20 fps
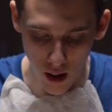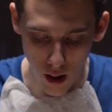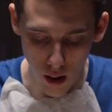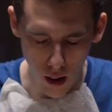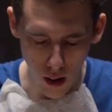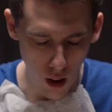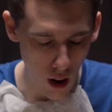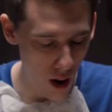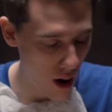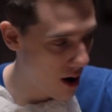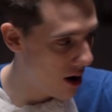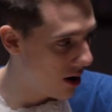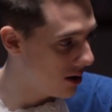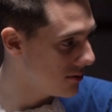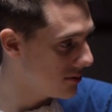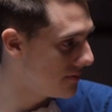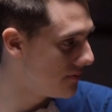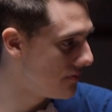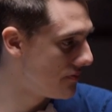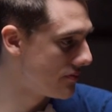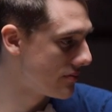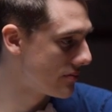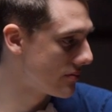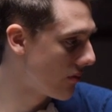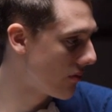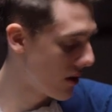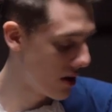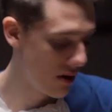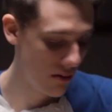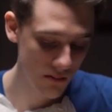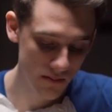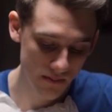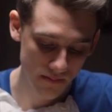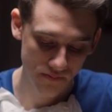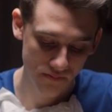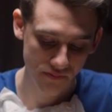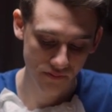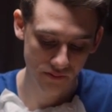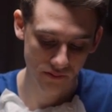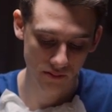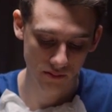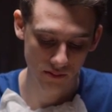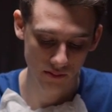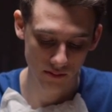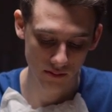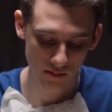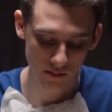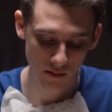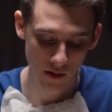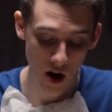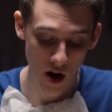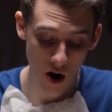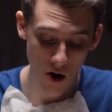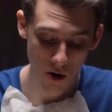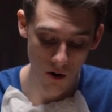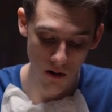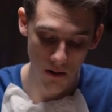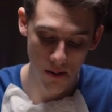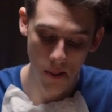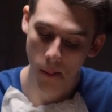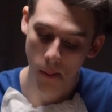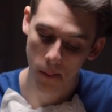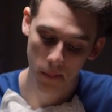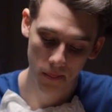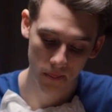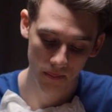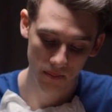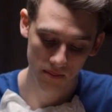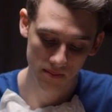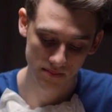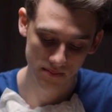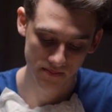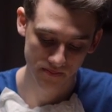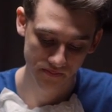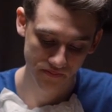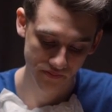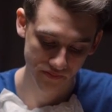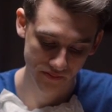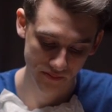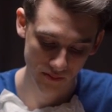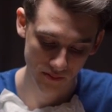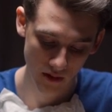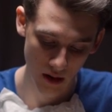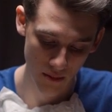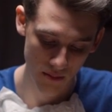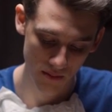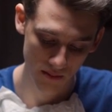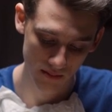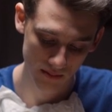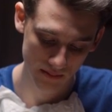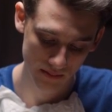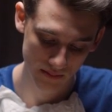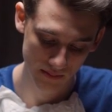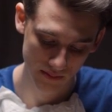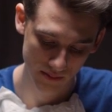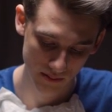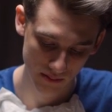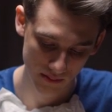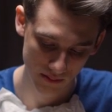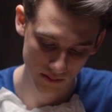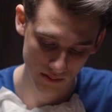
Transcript: Oh! Did you get any of the fish in that bite? No. You gotta get some of the fish. Find some fish.